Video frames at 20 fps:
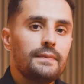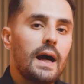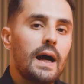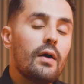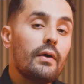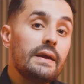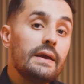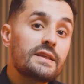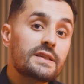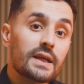
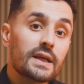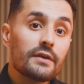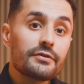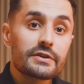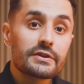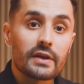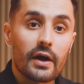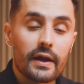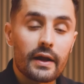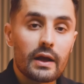Now, instead of
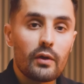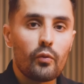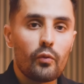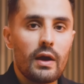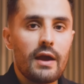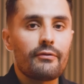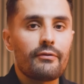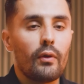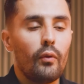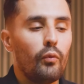starting
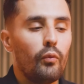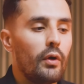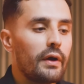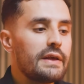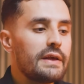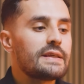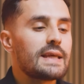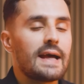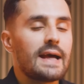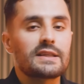with what
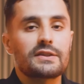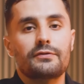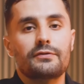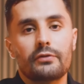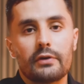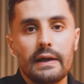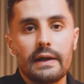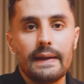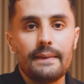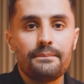is
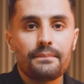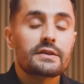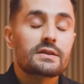S3,